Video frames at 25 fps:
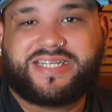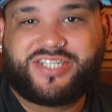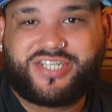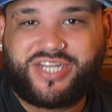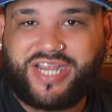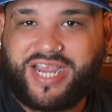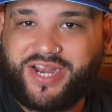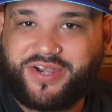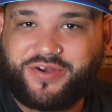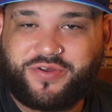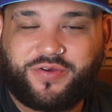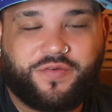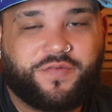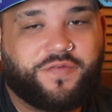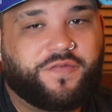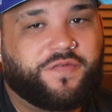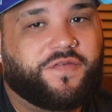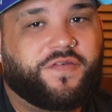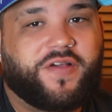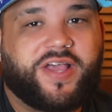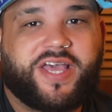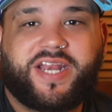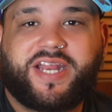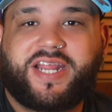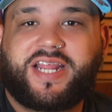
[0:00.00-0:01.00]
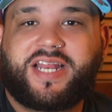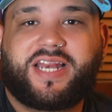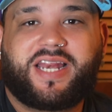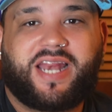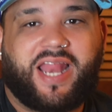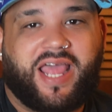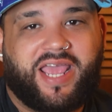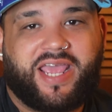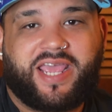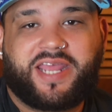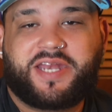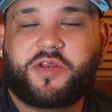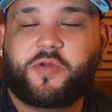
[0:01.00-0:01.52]
channel, Fitted
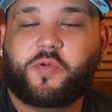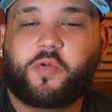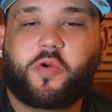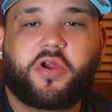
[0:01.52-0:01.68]
Land.